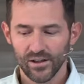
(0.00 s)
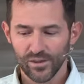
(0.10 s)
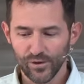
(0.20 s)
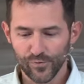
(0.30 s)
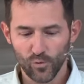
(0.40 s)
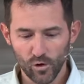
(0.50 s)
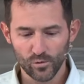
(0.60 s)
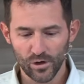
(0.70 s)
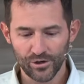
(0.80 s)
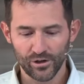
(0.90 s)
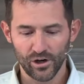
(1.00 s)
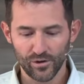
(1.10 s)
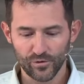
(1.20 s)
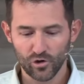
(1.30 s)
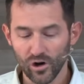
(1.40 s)
the forerunner
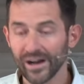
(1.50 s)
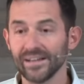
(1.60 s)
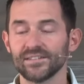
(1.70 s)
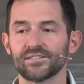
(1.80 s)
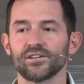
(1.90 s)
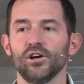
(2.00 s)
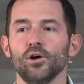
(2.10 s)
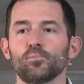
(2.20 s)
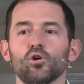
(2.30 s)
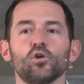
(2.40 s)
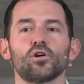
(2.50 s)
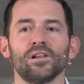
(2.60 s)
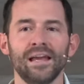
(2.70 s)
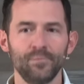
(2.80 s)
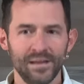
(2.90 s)
of Christ
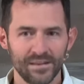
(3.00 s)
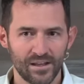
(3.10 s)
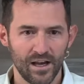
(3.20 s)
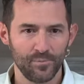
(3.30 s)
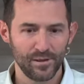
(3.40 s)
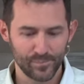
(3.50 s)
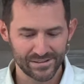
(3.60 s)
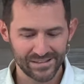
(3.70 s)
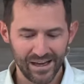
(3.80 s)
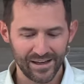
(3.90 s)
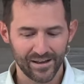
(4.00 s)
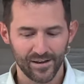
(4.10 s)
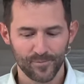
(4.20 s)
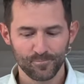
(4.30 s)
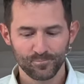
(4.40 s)
proclaiming the coming Messiah,